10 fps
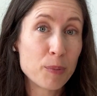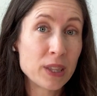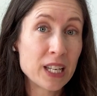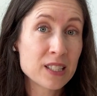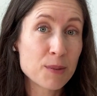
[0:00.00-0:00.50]
But
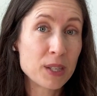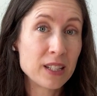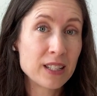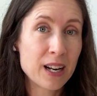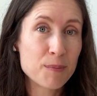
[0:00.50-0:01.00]
that's
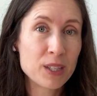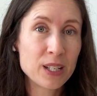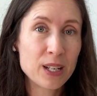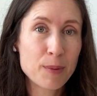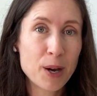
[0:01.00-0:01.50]
something that I'm
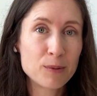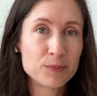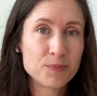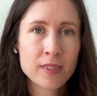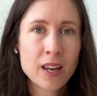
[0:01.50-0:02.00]
thinking about.
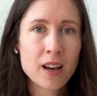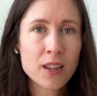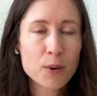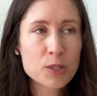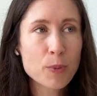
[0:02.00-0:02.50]

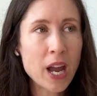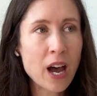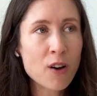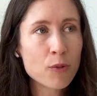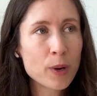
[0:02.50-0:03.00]
Otherwise, my
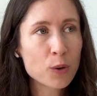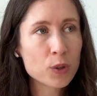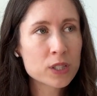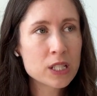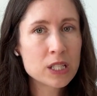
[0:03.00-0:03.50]
alphabet
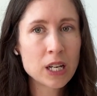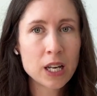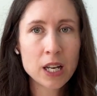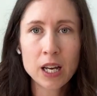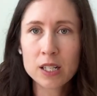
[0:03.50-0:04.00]
quilt is
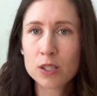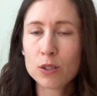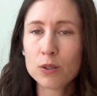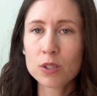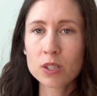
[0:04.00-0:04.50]
done. I
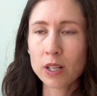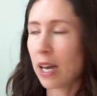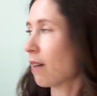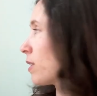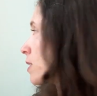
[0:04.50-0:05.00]
do still
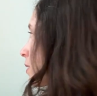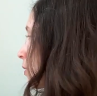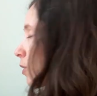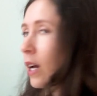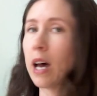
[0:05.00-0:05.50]
have this
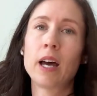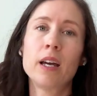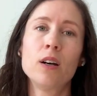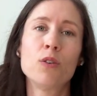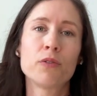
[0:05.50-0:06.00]
little
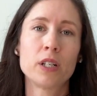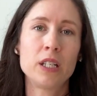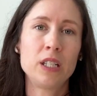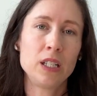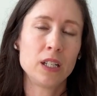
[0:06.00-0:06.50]
guy over
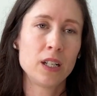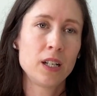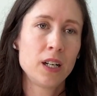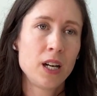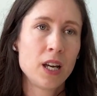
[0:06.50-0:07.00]

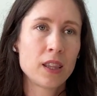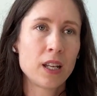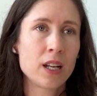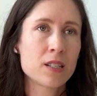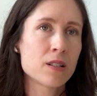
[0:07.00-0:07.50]
here
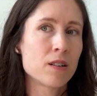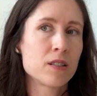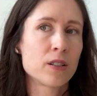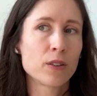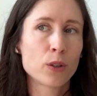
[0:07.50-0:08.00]
that I
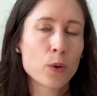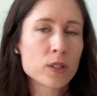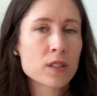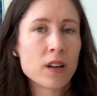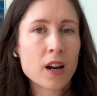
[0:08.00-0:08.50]
started during the
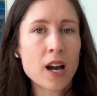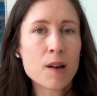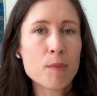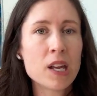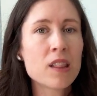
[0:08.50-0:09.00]
quilt along.
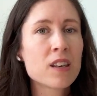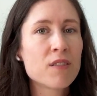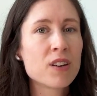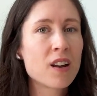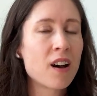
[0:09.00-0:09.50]
I might
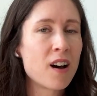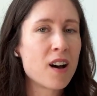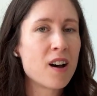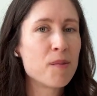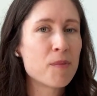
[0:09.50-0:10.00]
leave it
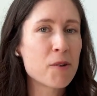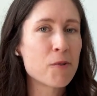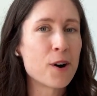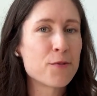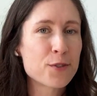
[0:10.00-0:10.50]
on my
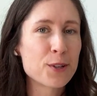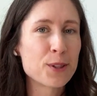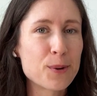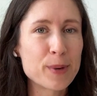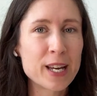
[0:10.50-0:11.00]
wall for a
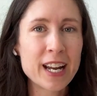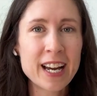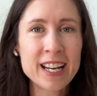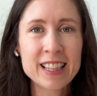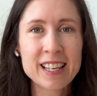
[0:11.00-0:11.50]
bit.
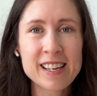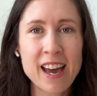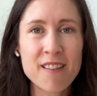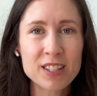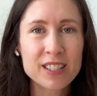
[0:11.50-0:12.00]
I like
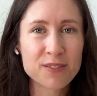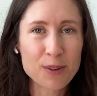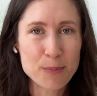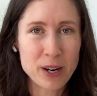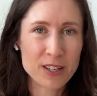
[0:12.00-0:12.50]
having
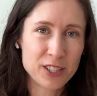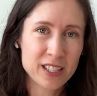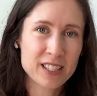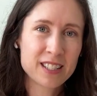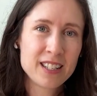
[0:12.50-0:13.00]
different
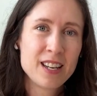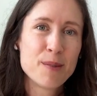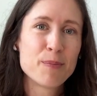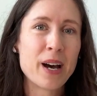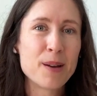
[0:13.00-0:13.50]
projects
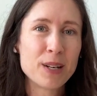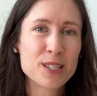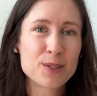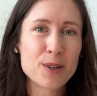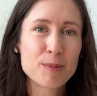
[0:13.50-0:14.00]
behind my
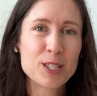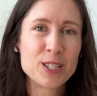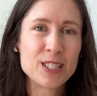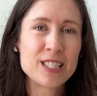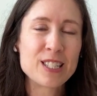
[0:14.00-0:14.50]
sewing
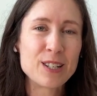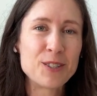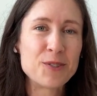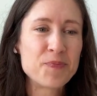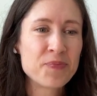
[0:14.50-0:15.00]
machine.
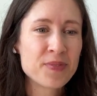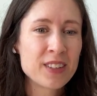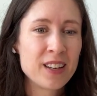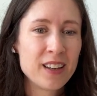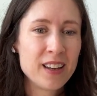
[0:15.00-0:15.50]
So
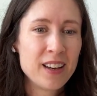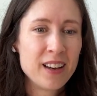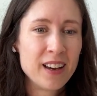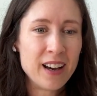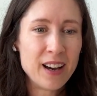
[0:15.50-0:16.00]

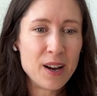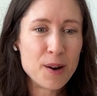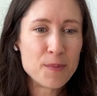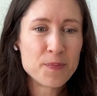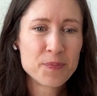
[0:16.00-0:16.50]

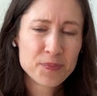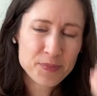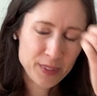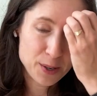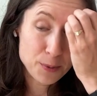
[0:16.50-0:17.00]

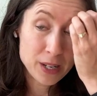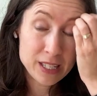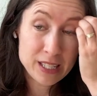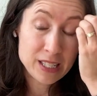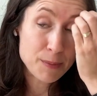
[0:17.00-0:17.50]
there
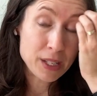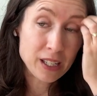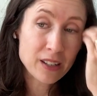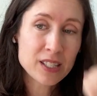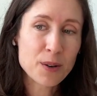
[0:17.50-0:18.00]
was
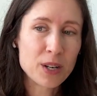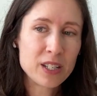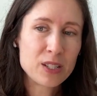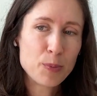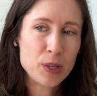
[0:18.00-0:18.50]
something else I
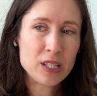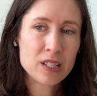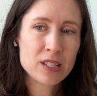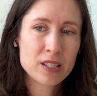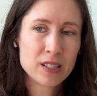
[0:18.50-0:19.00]
wanted to
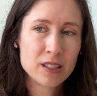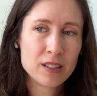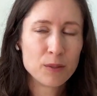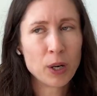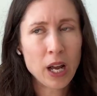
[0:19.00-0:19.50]
piece.
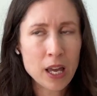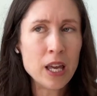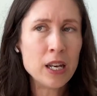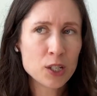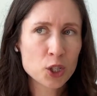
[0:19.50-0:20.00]
When
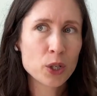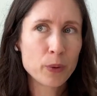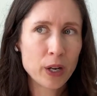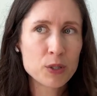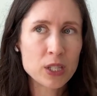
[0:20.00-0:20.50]

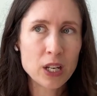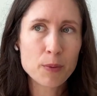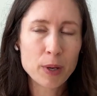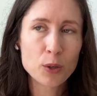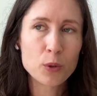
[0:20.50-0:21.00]
I was thinking
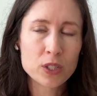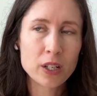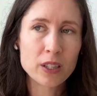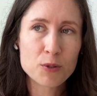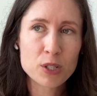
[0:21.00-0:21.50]
about the quilt
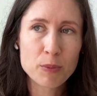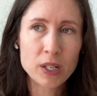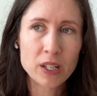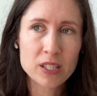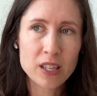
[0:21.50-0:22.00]
along, there was
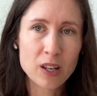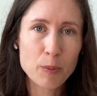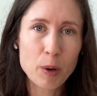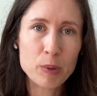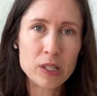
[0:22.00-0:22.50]
something else I thought
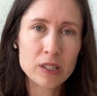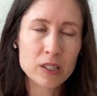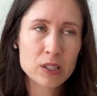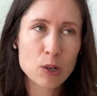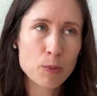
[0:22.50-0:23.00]
about
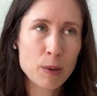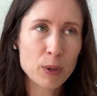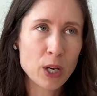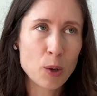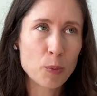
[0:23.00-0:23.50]
piecing. So
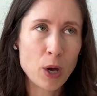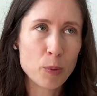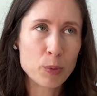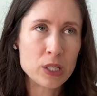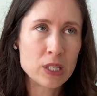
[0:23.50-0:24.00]
maybe
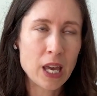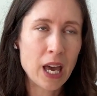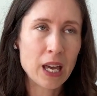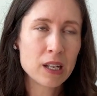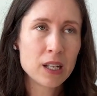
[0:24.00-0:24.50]
I'll piece
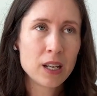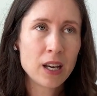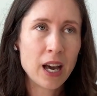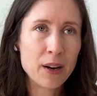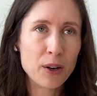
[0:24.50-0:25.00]
that.
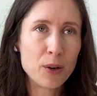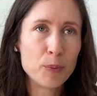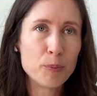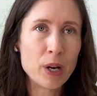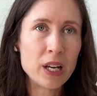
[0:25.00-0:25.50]
I don't
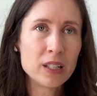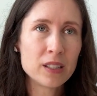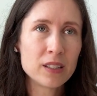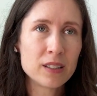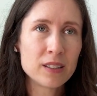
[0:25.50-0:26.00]
know,
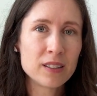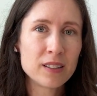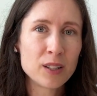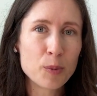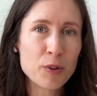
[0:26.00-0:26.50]
but
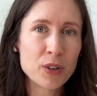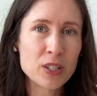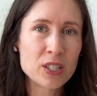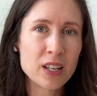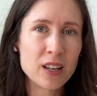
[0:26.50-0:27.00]
it'll be
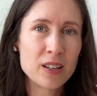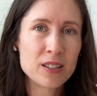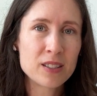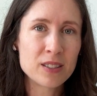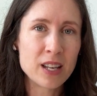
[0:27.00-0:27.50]
fun
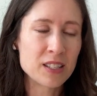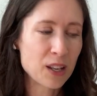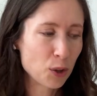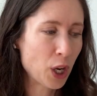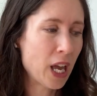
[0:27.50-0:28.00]
to, as
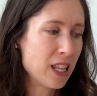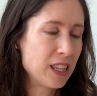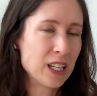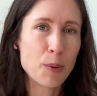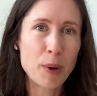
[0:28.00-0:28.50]
I look
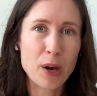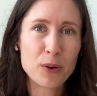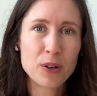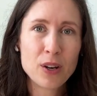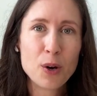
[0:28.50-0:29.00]
ahead, think
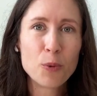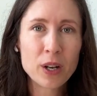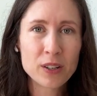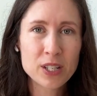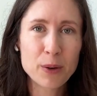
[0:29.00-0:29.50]
about
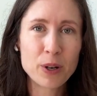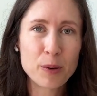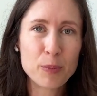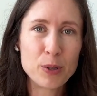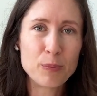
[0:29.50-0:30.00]
what else I want
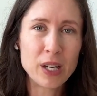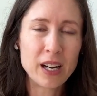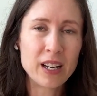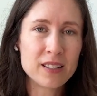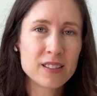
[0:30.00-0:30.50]
to put
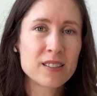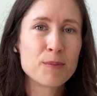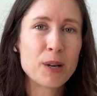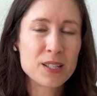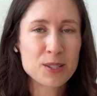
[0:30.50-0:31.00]
behind
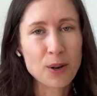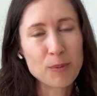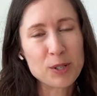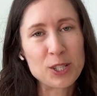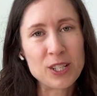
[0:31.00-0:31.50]
my
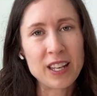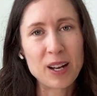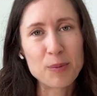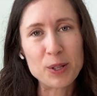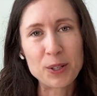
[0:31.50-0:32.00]
sewing machine that
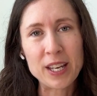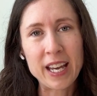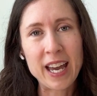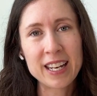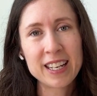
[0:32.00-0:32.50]
I'll be looking
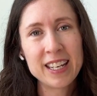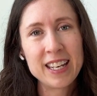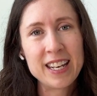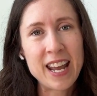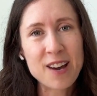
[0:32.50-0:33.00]
at
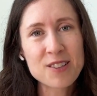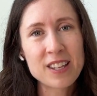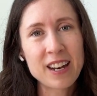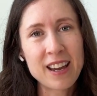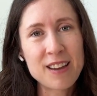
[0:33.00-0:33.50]
now
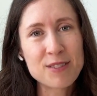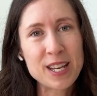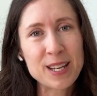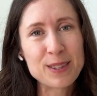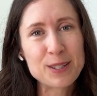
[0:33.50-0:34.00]
that I have
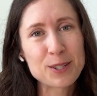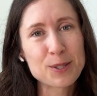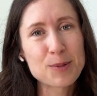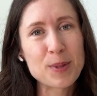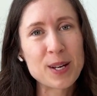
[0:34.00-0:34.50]
taken the
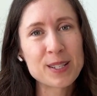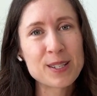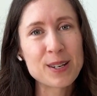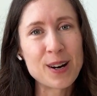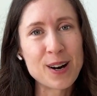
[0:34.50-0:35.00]
shirts
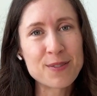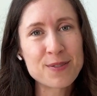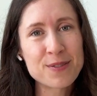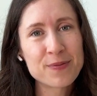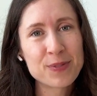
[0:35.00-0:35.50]
blocks
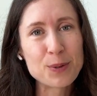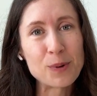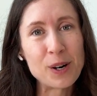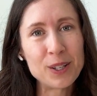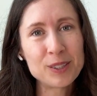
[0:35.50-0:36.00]
off the
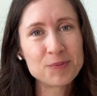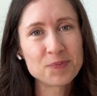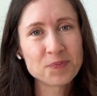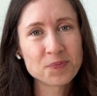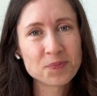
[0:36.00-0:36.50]
wall.